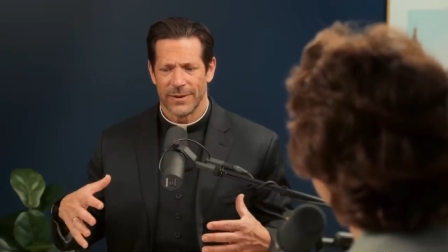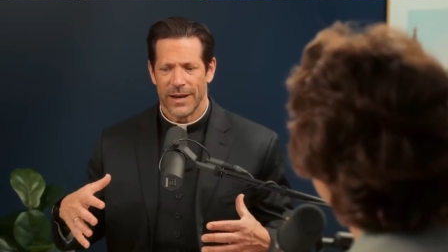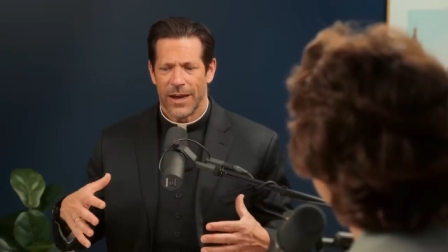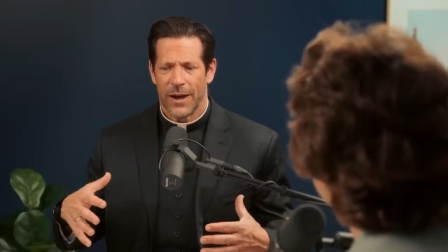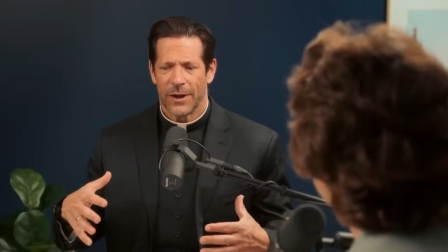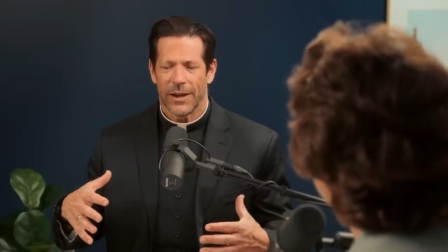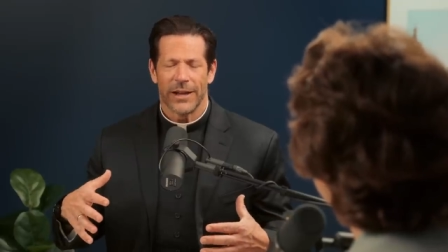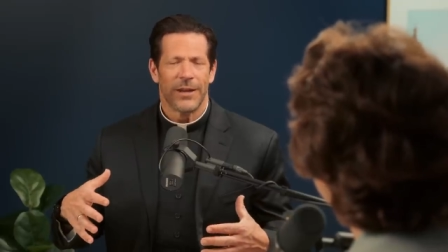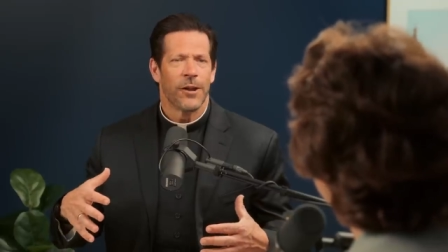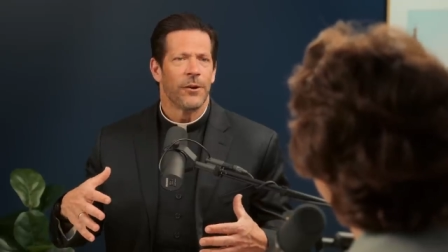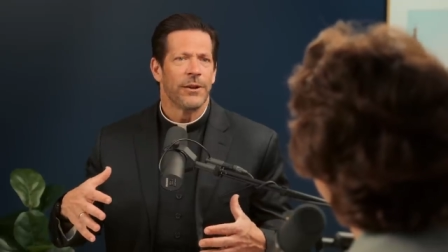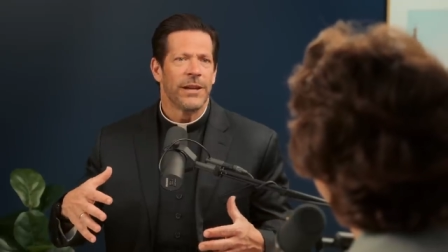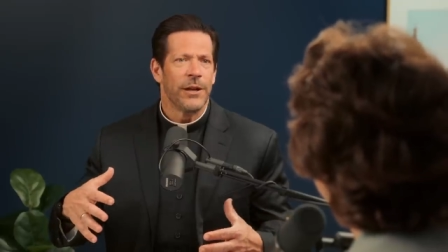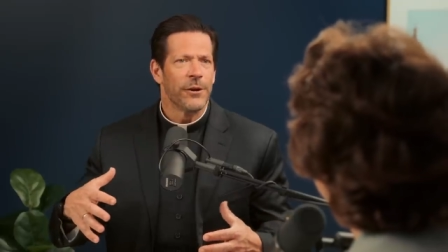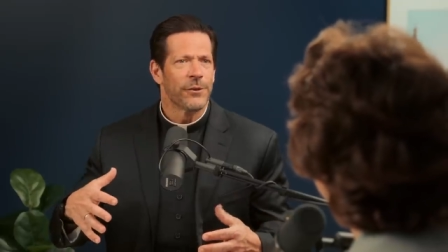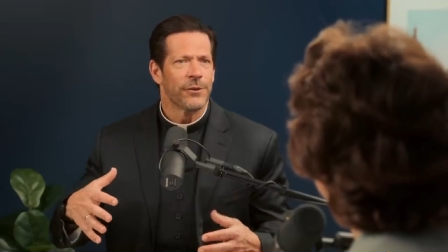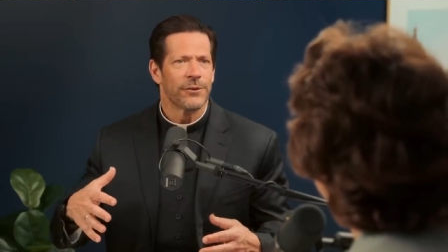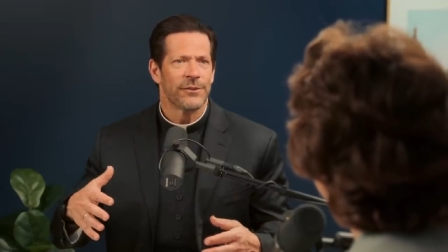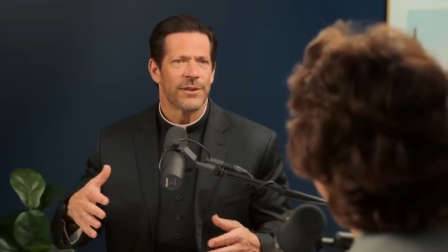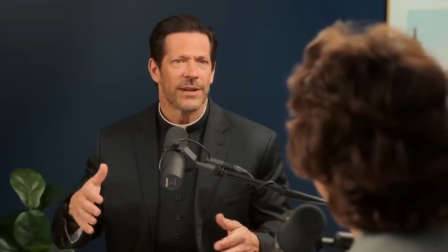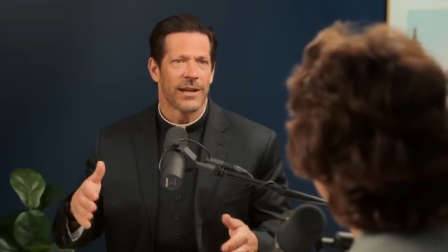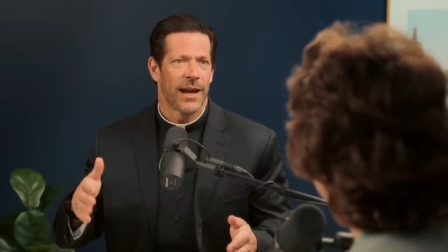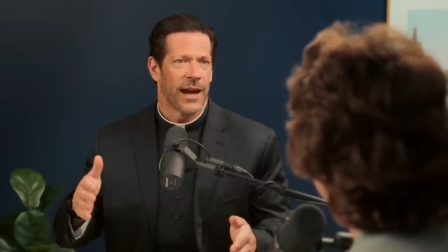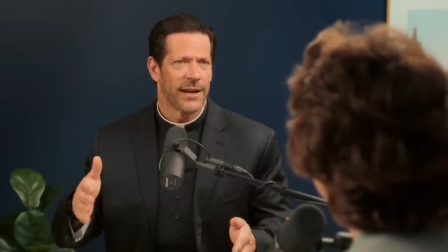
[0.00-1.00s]
okay now here
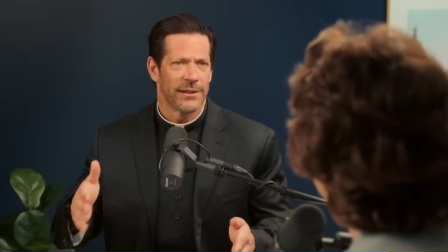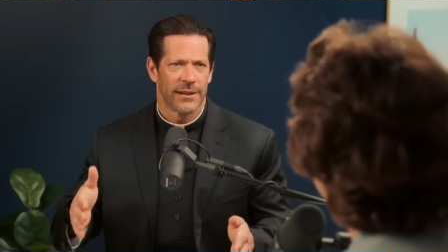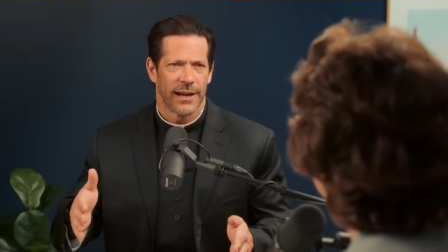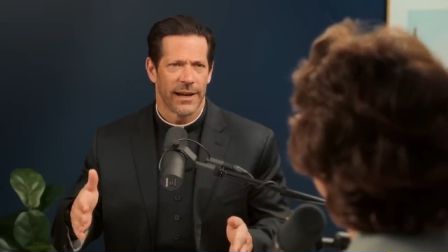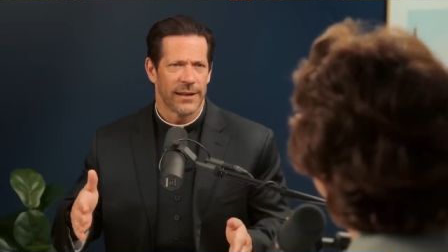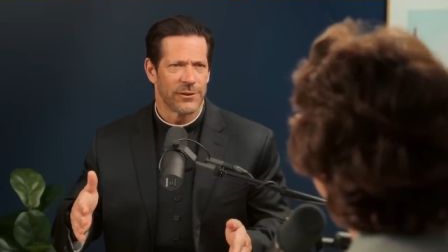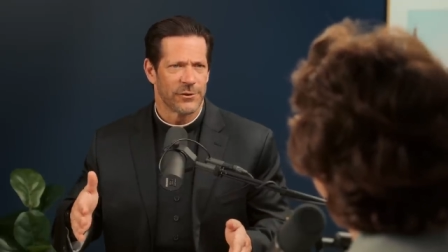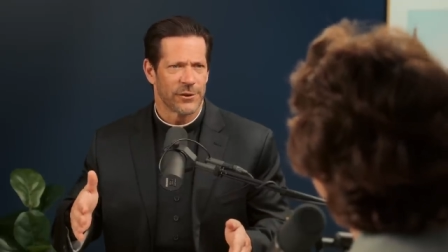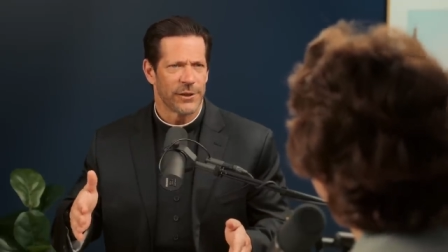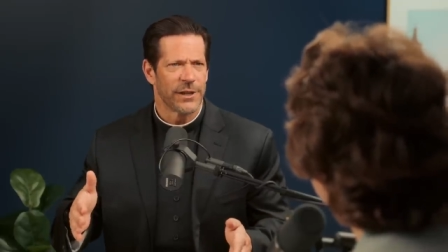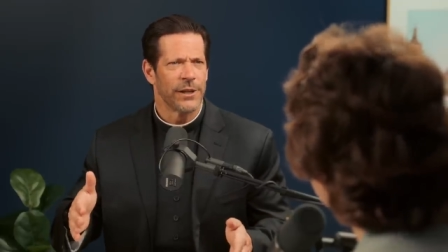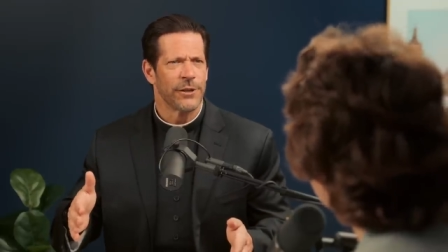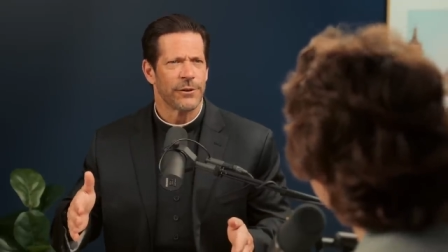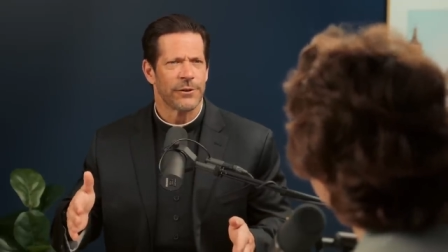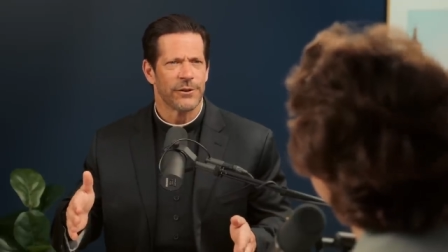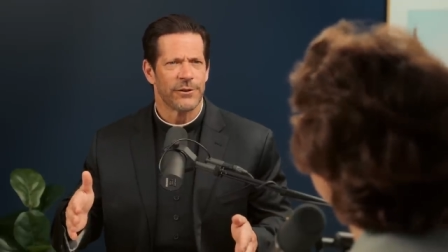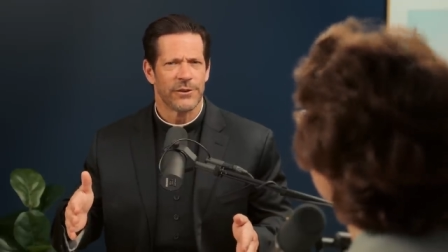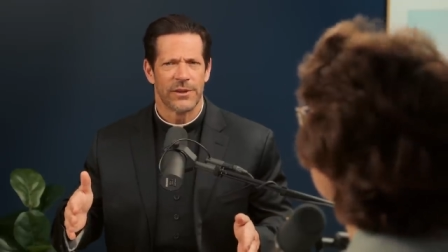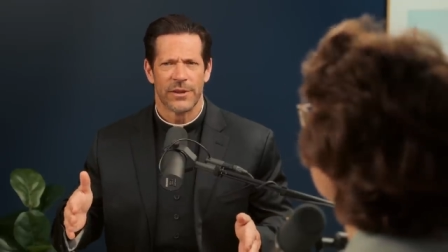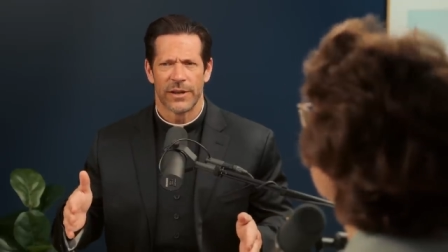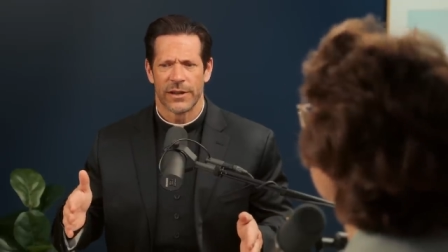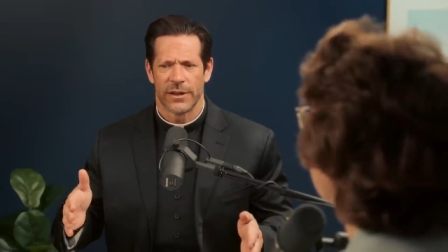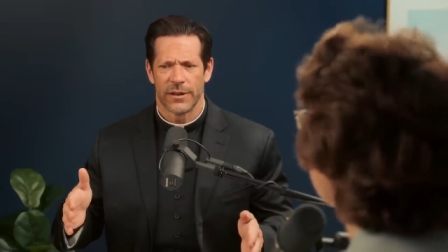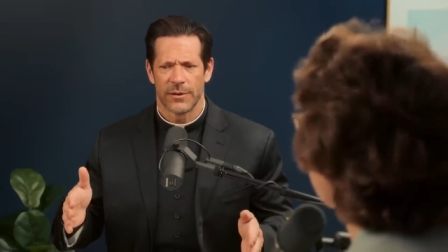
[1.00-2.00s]
is the guidelines or here is
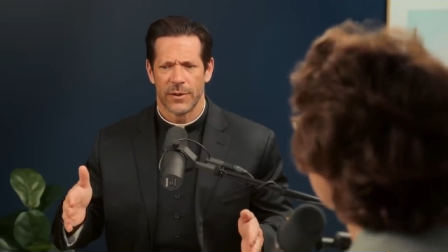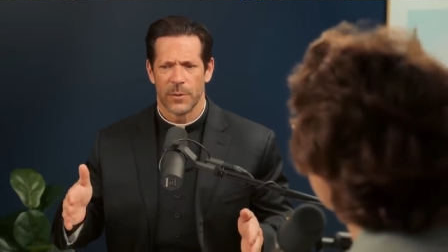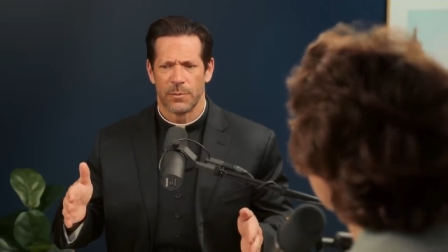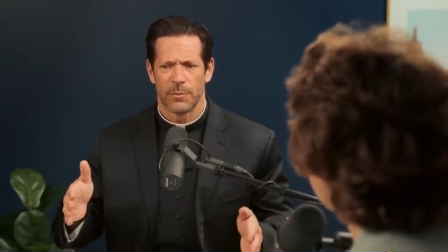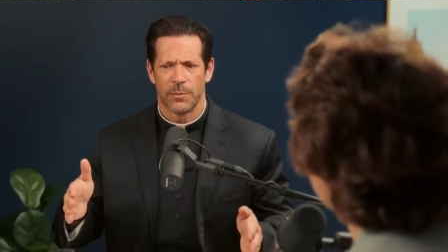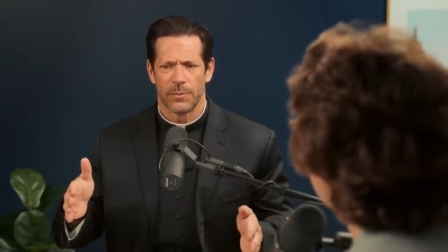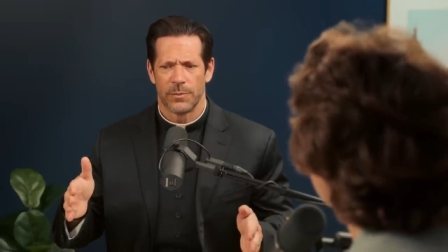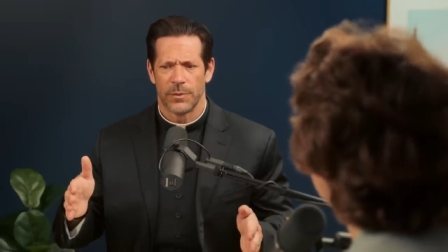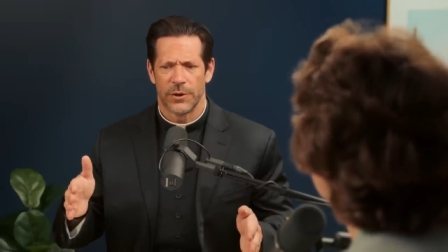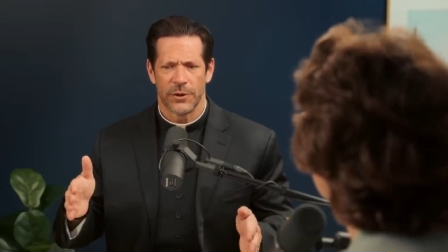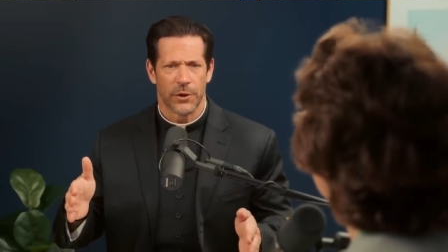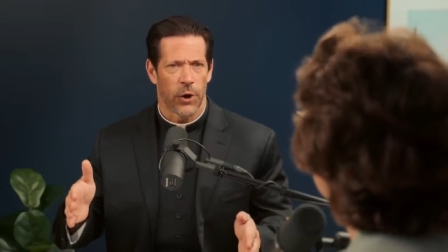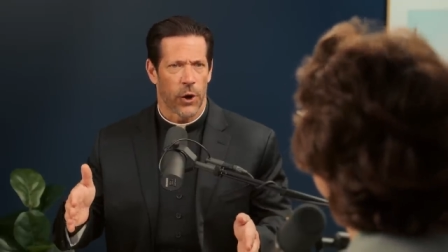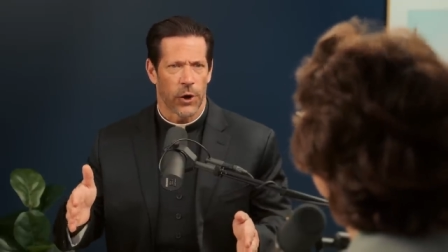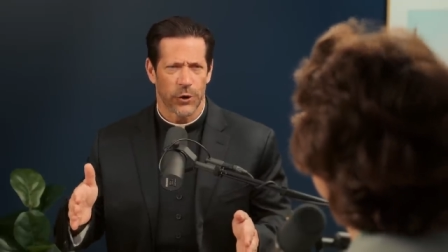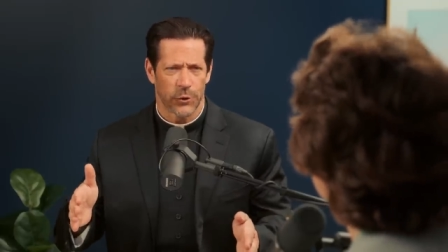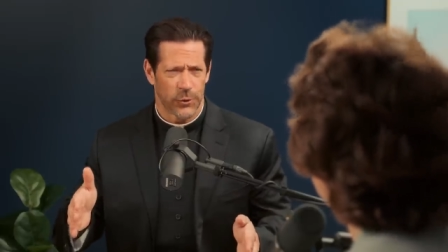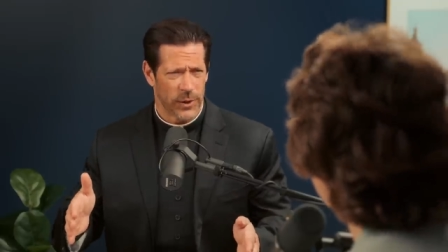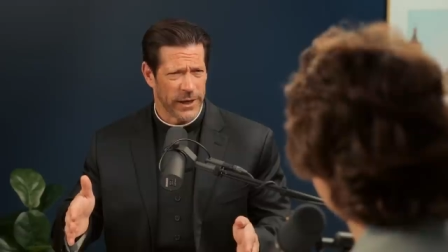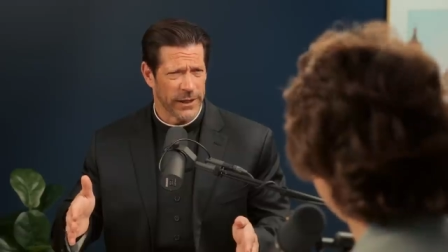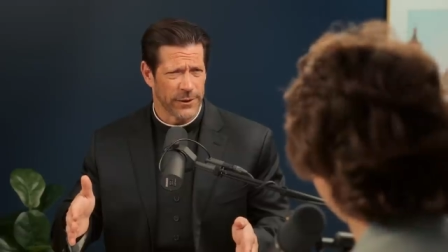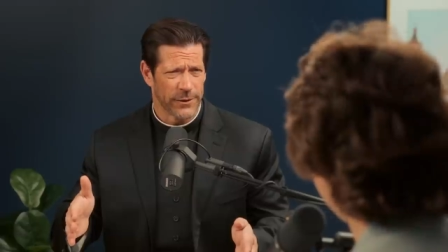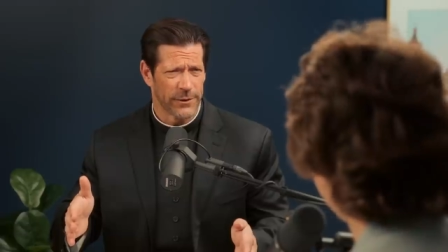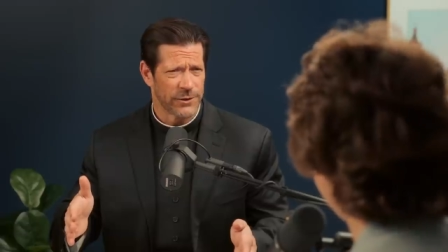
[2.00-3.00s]
the the, the
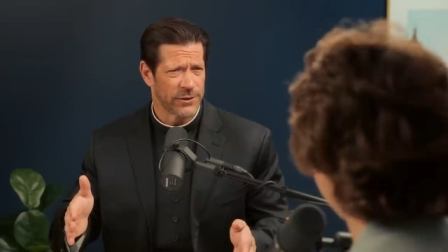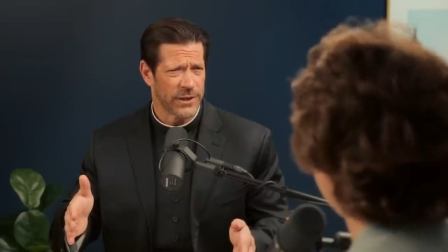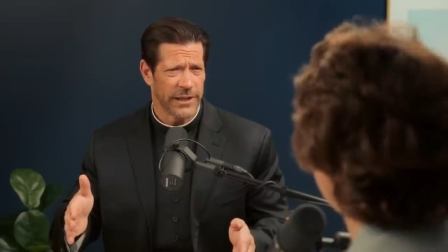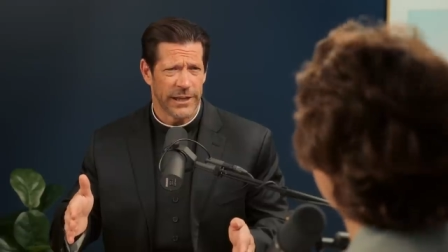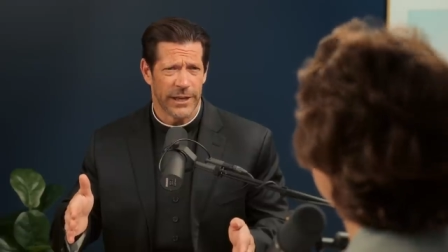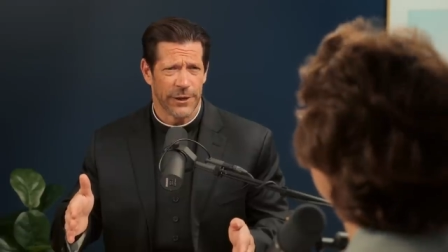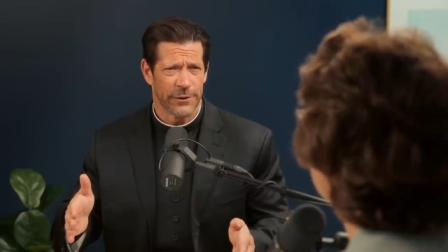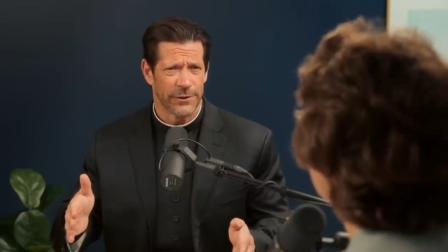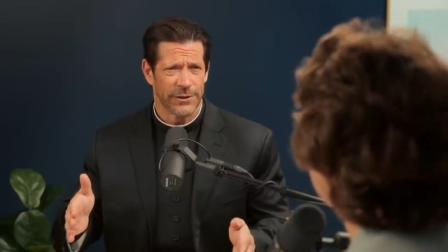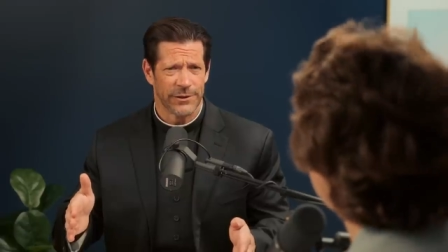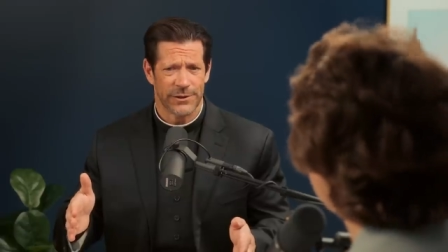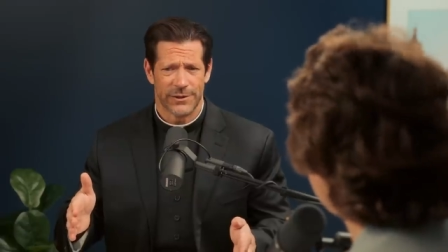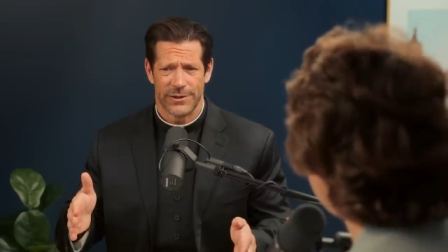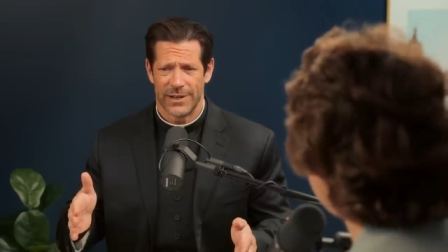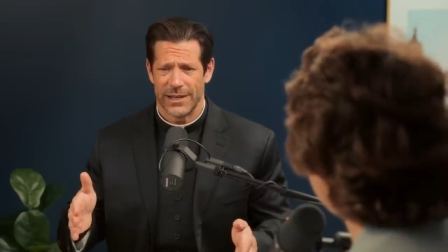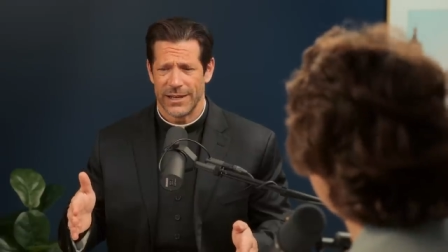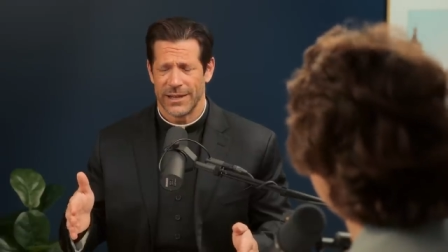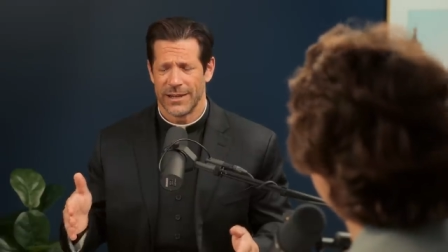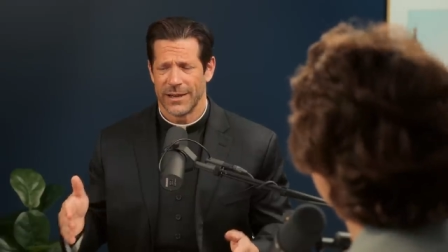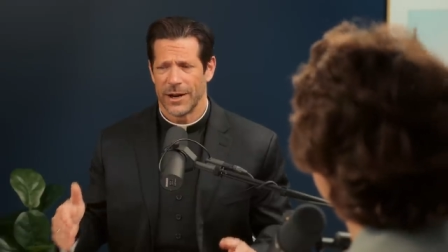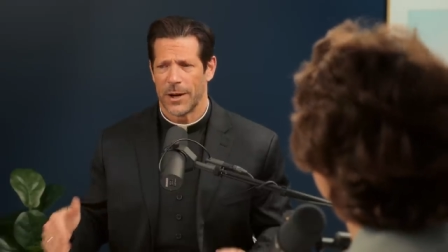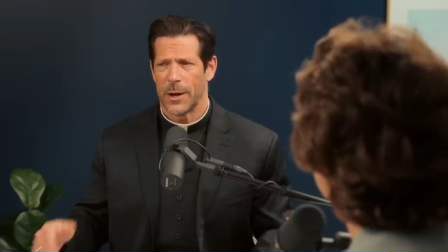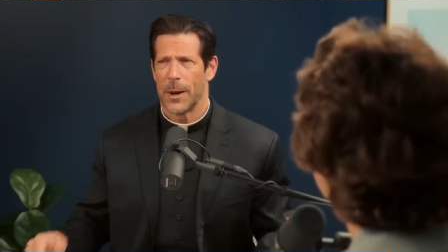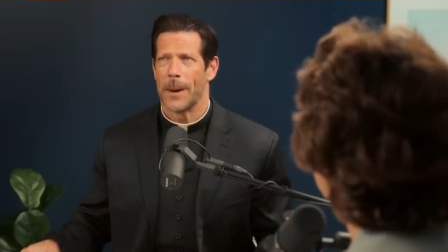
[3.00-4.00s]
guardrails here is the mm-hmm.